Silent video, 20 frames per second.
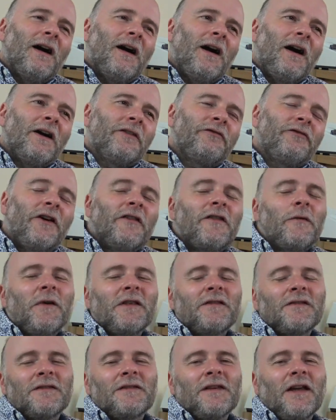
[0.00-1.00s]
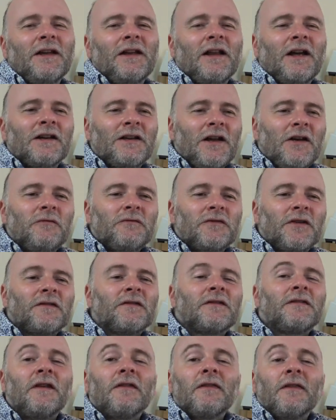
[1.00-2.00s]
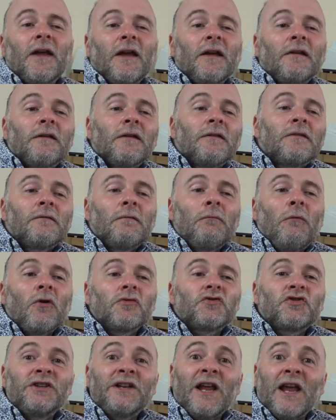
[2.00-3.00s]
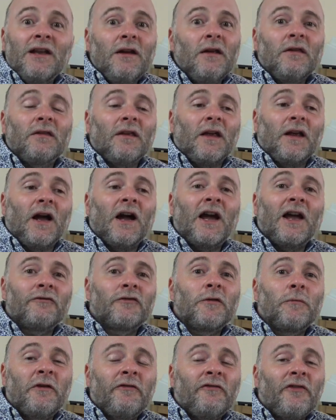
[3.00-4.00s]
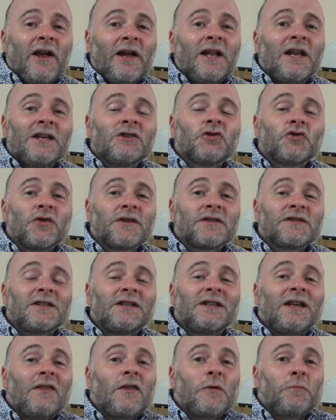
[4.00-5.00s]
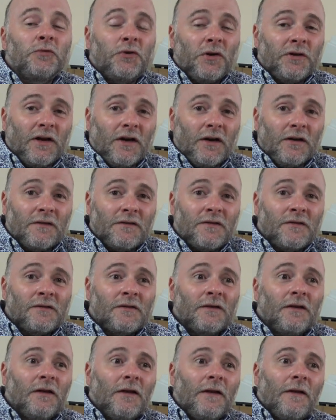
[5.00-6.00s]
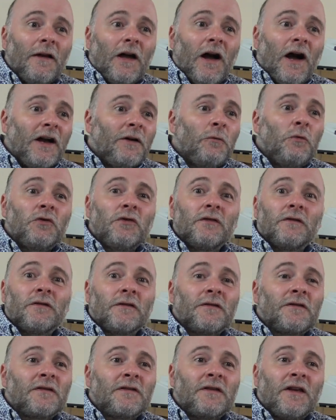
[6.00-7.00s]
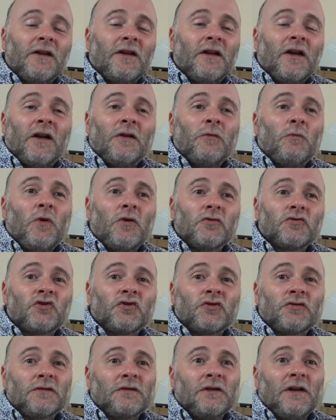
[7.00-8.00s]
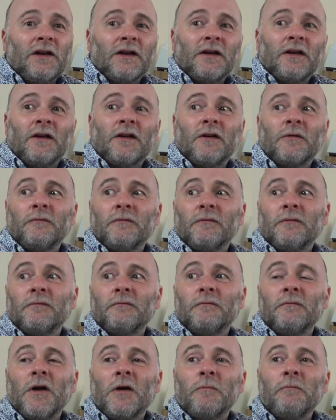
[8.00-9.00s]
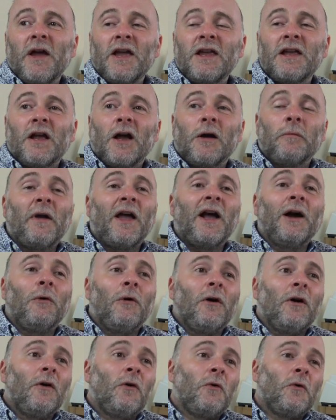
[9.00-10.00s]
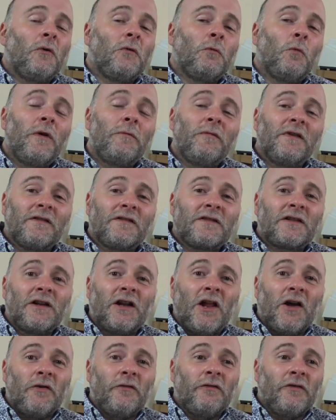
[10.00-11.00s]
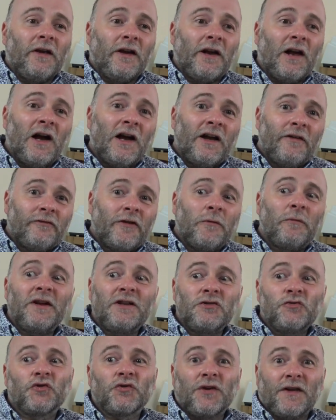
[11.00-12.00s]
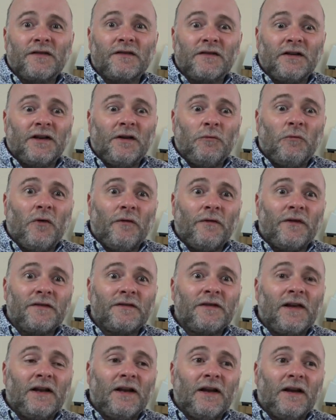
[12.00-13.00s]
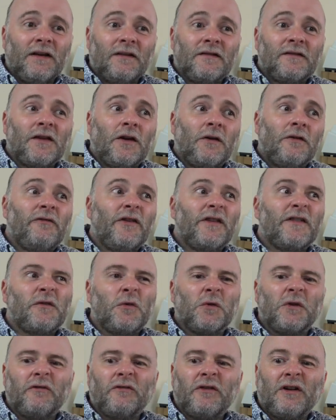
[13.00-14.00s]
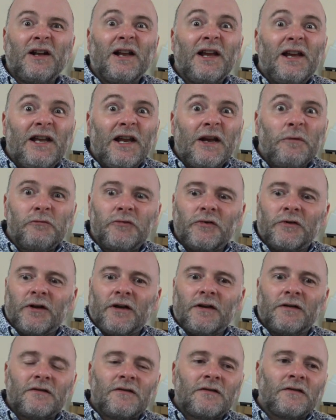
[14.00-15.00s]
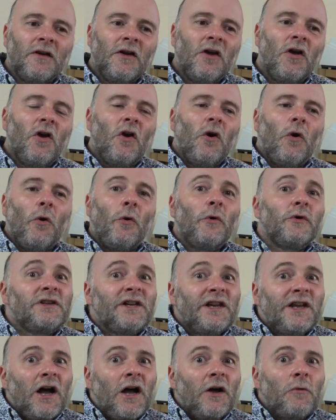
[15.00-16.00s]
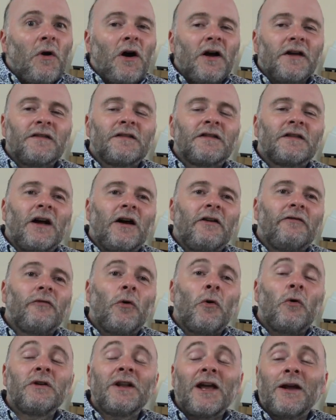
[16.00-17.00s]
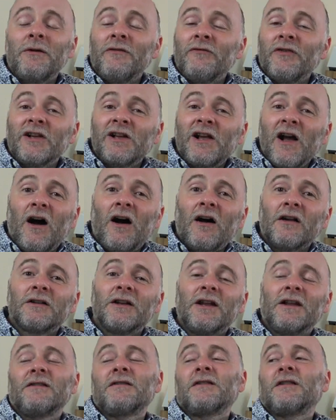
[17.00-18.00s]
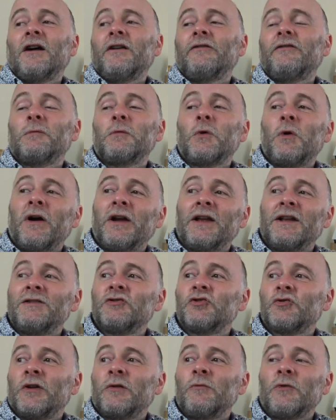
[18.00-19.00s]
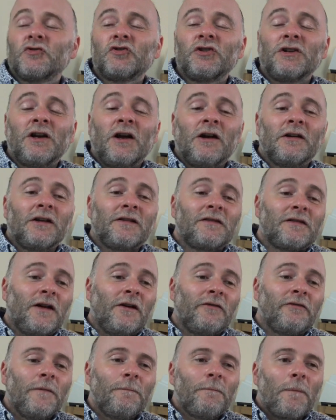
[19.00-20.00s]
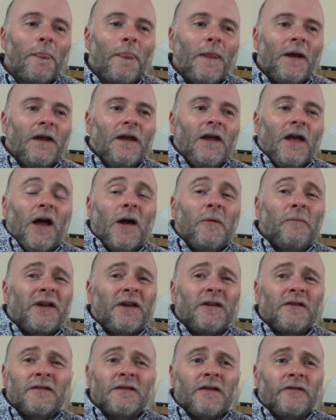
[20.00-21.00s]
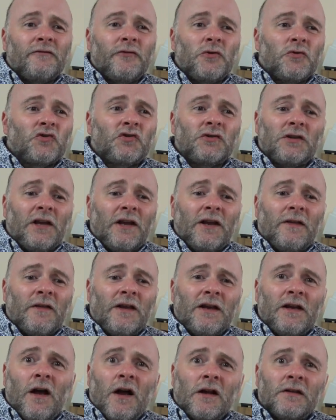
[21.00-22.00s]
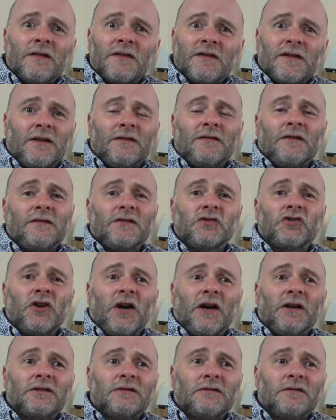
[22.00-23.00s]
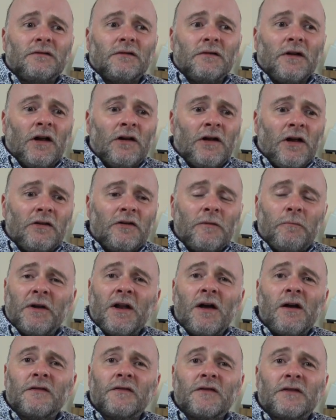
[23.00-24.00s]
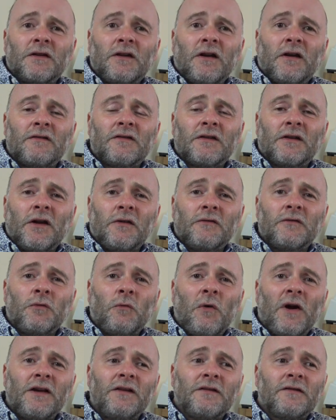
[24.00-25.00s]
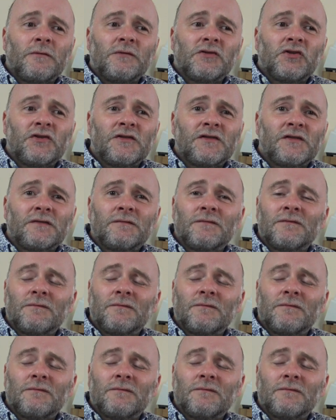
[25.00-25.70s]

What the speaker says: I find them entertaining. I don't just sit there just watching anything. I have to be fairly interested in the products. I wouldn't just sit and watch like a makeup hour or women's clothing. I have to be interested in what they're selling. So if it's sort of cleaning products or DIY stuff, or now even gardening stuff, I'm quite enjoying watching gardening stuff. And because unfortunately the garden centres are shut, a load of plants are going to go to waste, which is